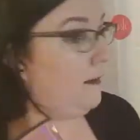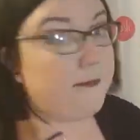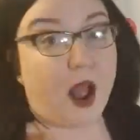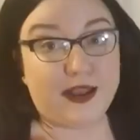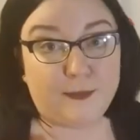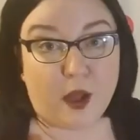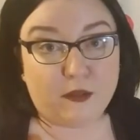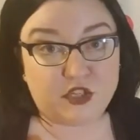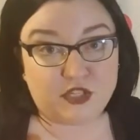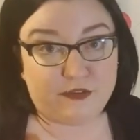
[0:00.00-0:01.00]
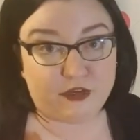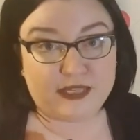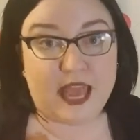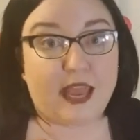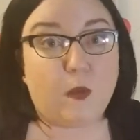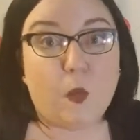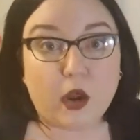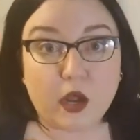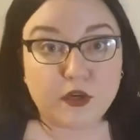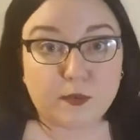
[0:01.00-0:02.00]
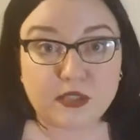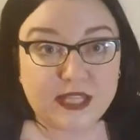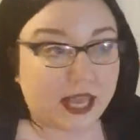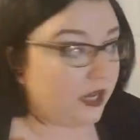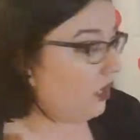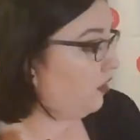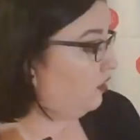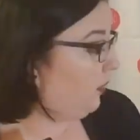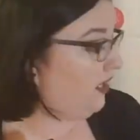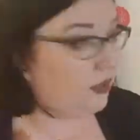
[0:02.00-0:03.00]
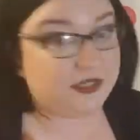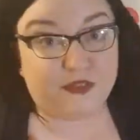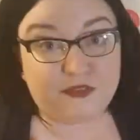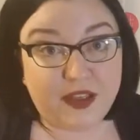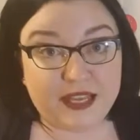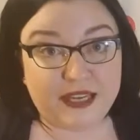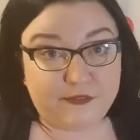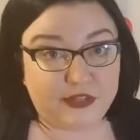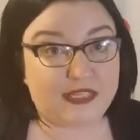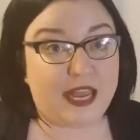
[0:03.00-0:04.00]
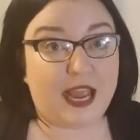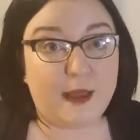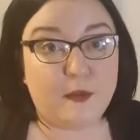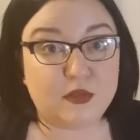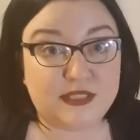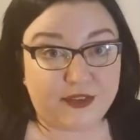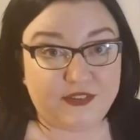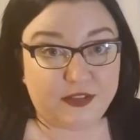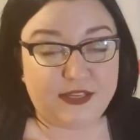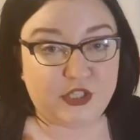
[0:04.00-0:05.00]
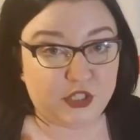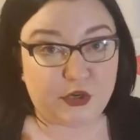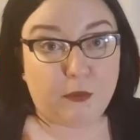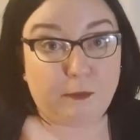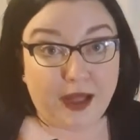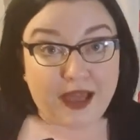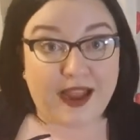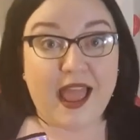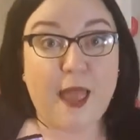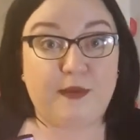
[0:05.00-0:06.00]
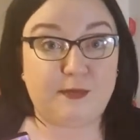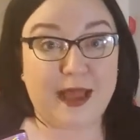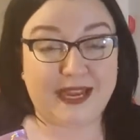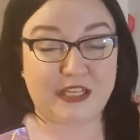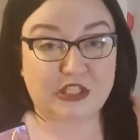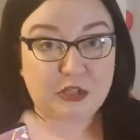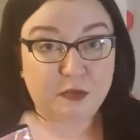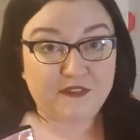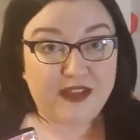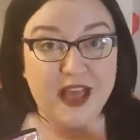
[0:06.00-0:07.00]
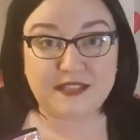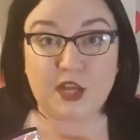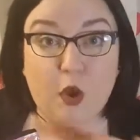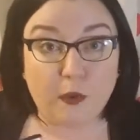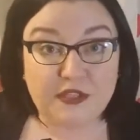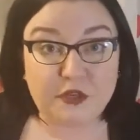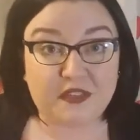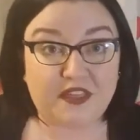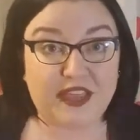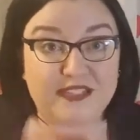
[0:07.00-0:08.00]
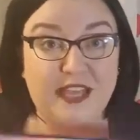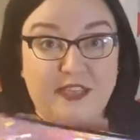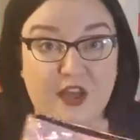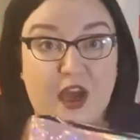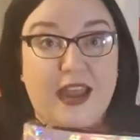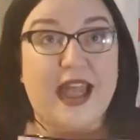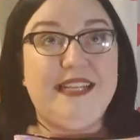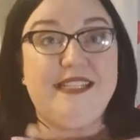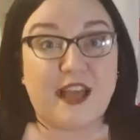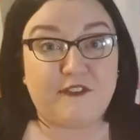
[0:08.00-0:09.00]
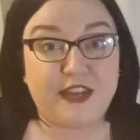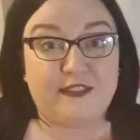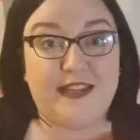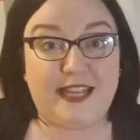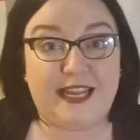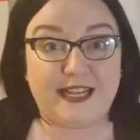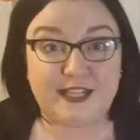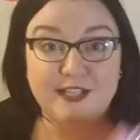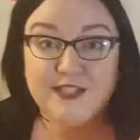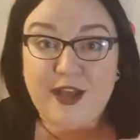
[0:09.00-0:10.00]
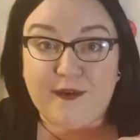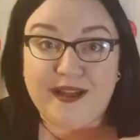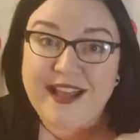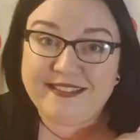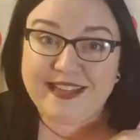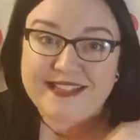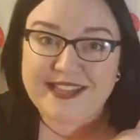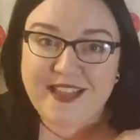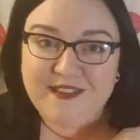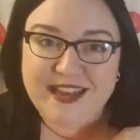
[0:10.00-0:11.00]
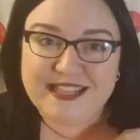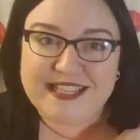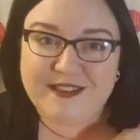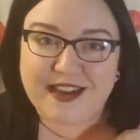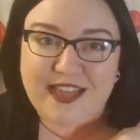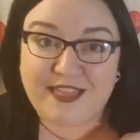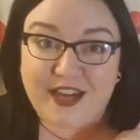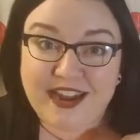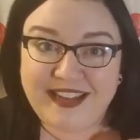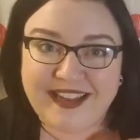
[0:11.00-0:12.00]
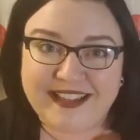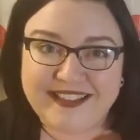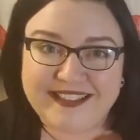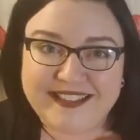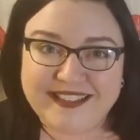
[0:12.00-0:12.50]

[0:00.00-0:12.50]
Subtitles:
body polishes every day? 100%. Do I use Defiant every day? I most definitely do. But I was packing super fast. I only took the things I thought definitely needed. So let's dive in and see what I thought I needed.